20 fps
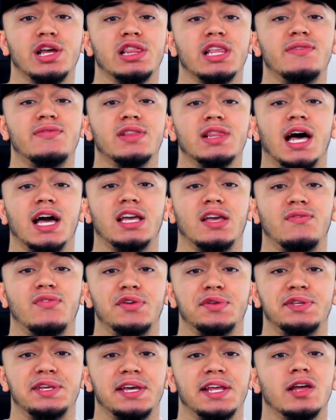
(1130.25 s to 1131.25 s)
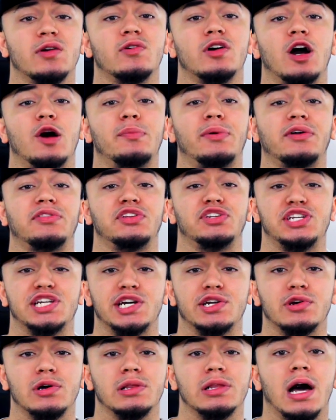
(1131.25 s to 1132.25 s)
Leave a like if you did, it will help out the
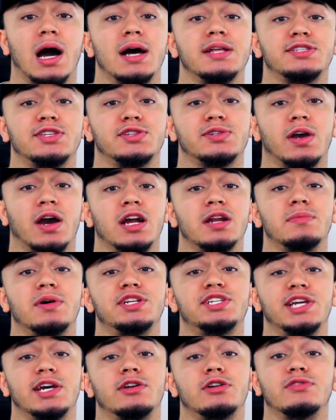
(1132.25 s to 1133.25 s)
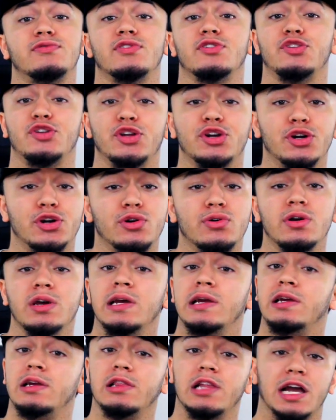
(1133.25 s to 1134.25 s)
channel a lot. Subscribe to my channel if you're new,
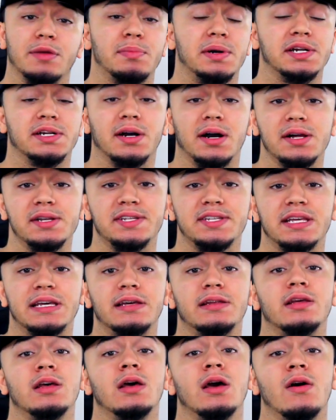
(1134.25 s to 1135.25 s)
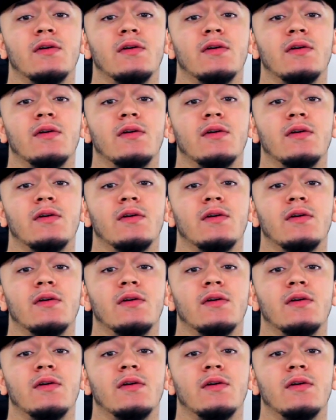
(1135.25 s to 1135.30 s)
you like my content.